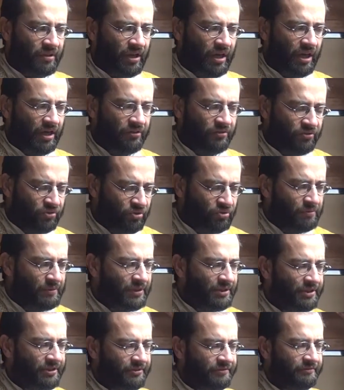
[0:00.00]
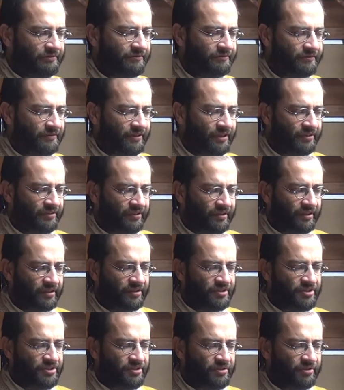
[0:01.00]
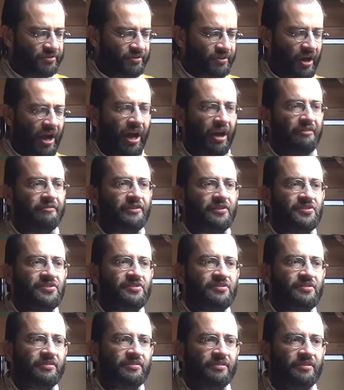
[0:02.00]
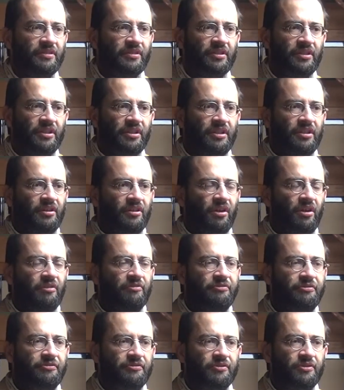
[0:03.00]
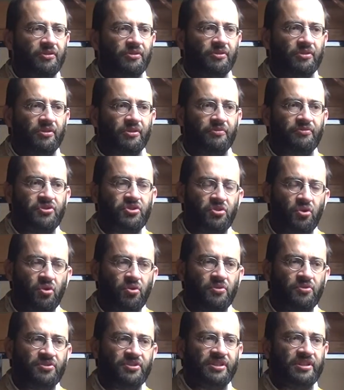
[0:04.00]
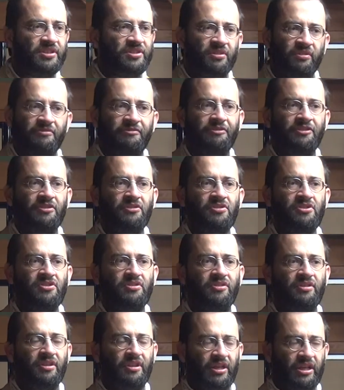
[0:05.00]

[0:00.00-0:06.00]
I do believe that there is the harvest of souls is not finished,